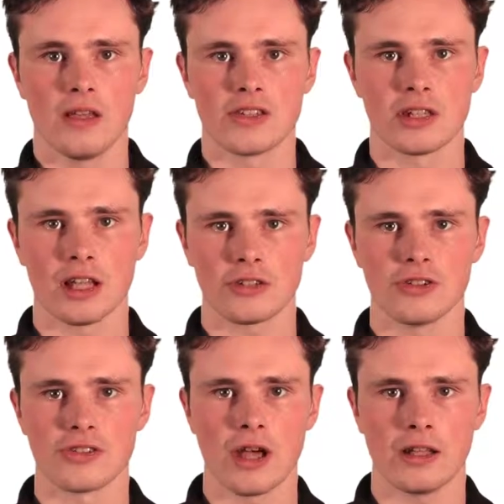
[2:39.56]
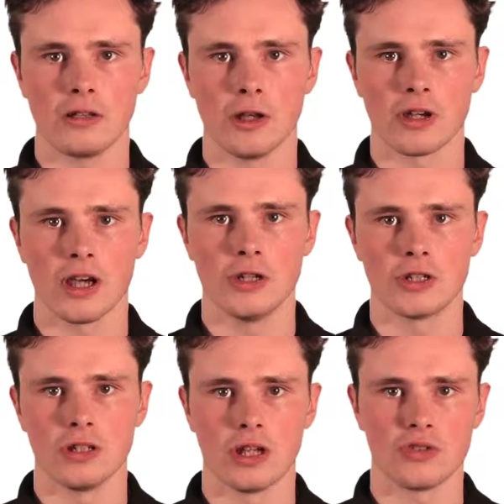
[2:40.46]
Select your starting
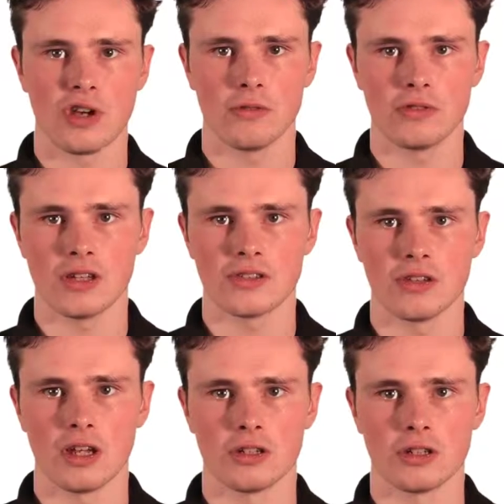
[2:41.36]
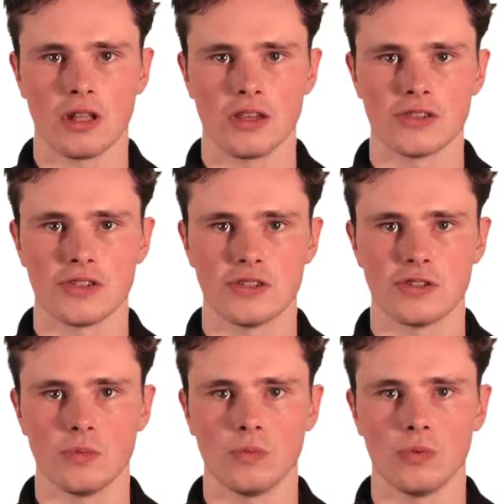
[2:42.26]
location and travel destination, and the
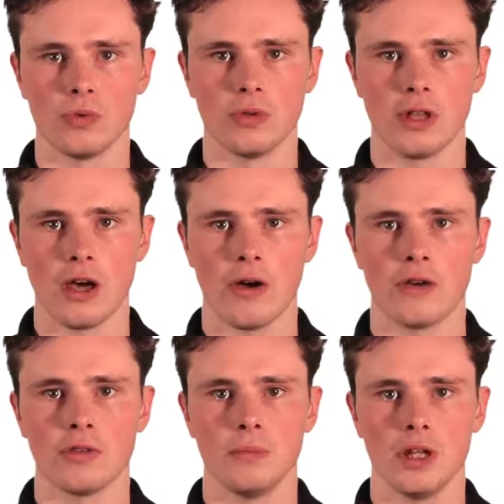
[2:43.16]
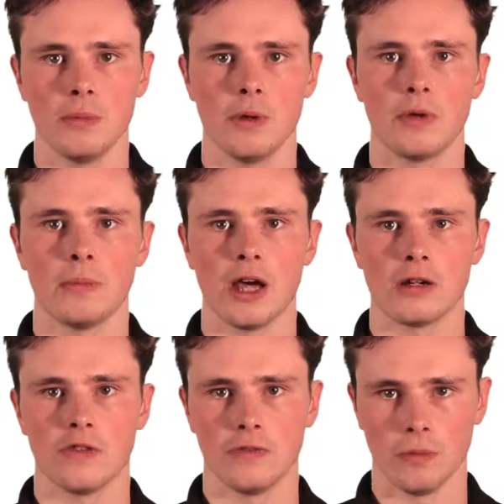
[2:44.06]
system would now have the minimum
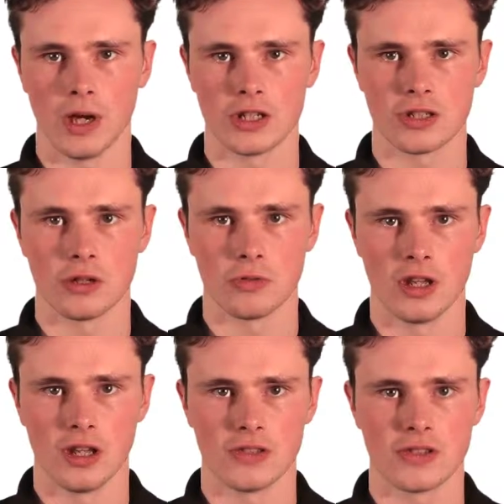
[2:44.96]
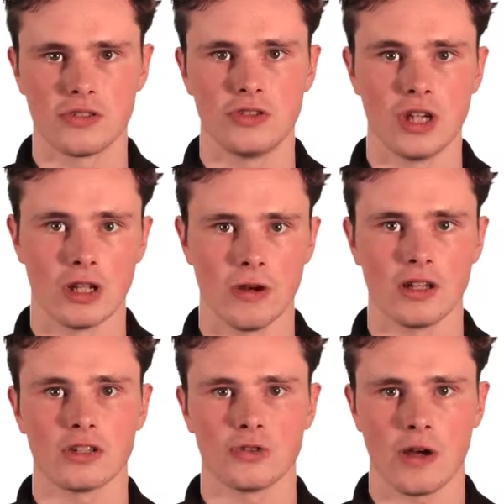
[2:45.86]
amount of information it needs to
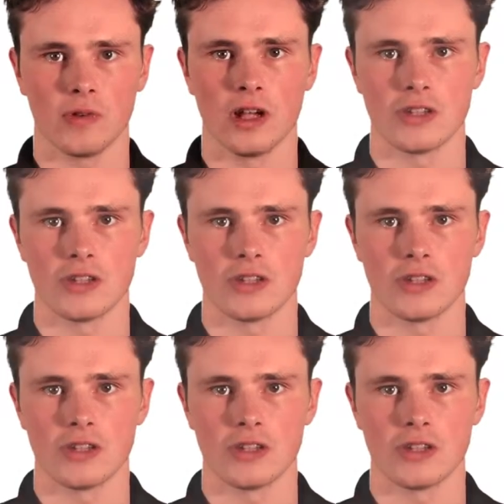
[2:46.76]
generate a travel